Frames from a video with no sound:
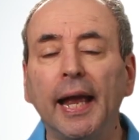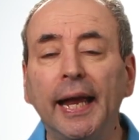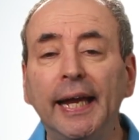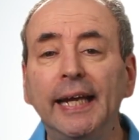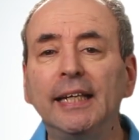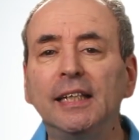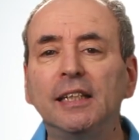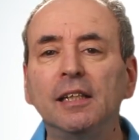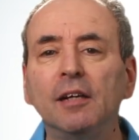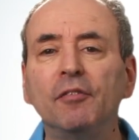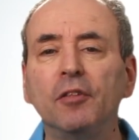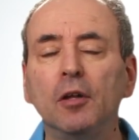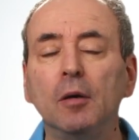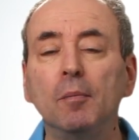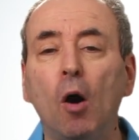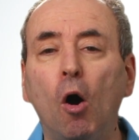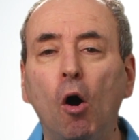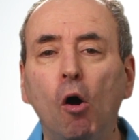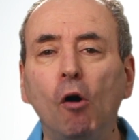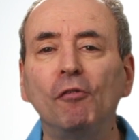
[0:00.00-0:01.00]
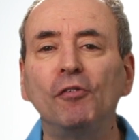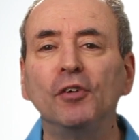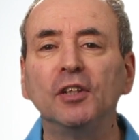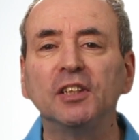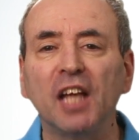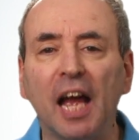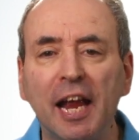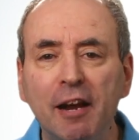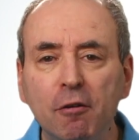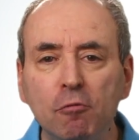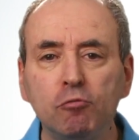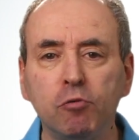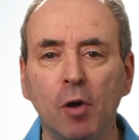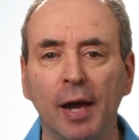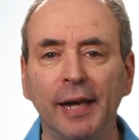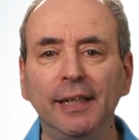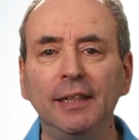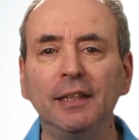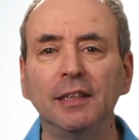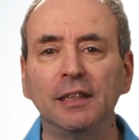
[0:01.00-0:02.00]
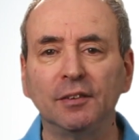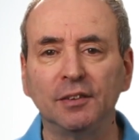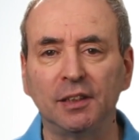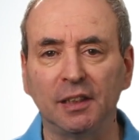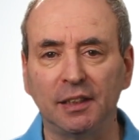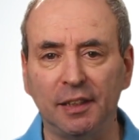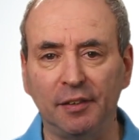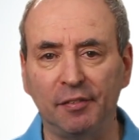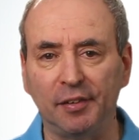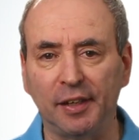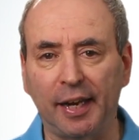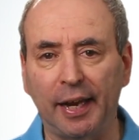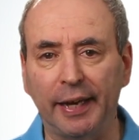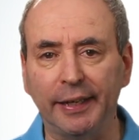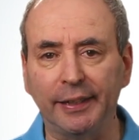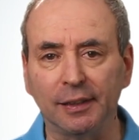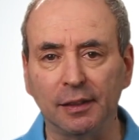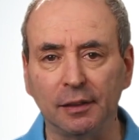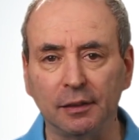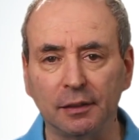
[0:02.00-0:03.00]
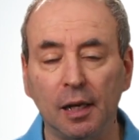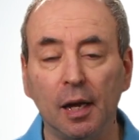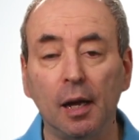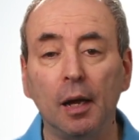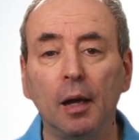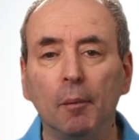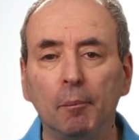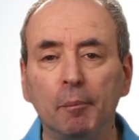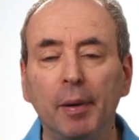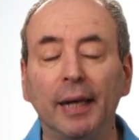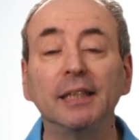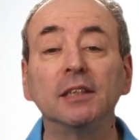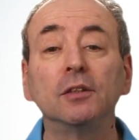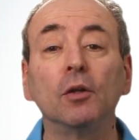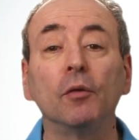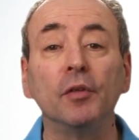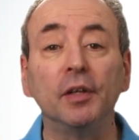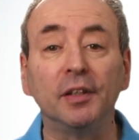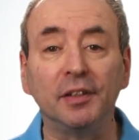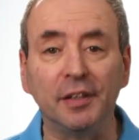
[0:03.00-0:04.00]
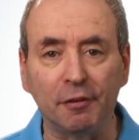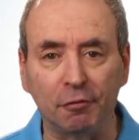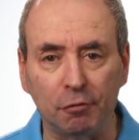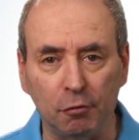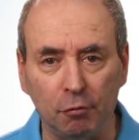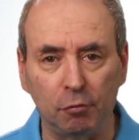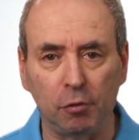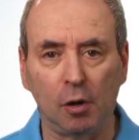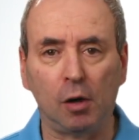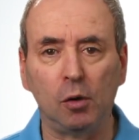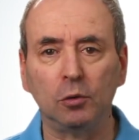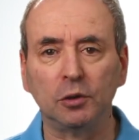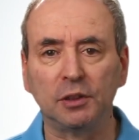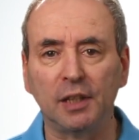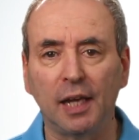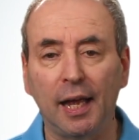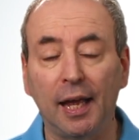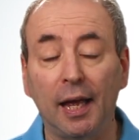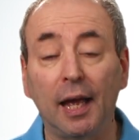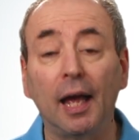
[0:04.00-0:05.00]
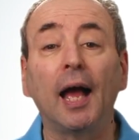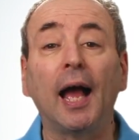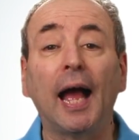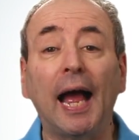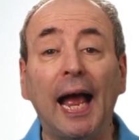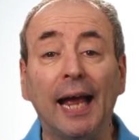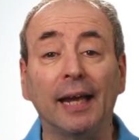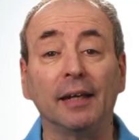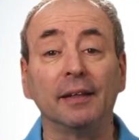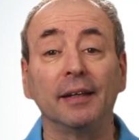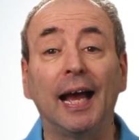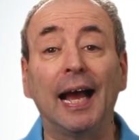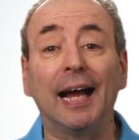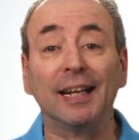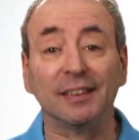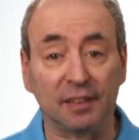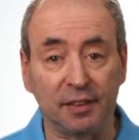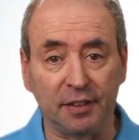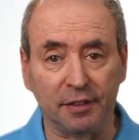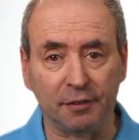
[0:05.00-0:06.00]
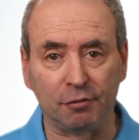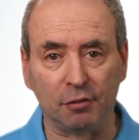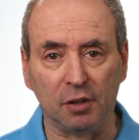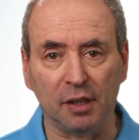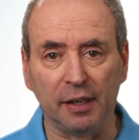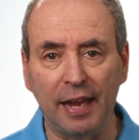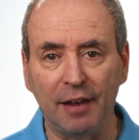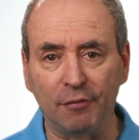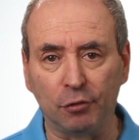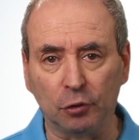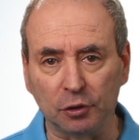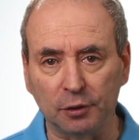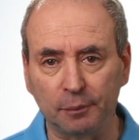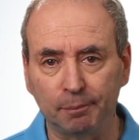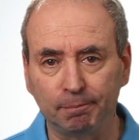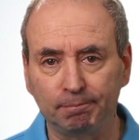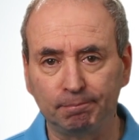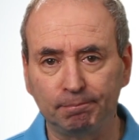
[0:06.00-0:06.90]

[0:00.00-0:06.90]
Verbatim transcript: Each of them offers a range of certifications based on the different roles and at different levels.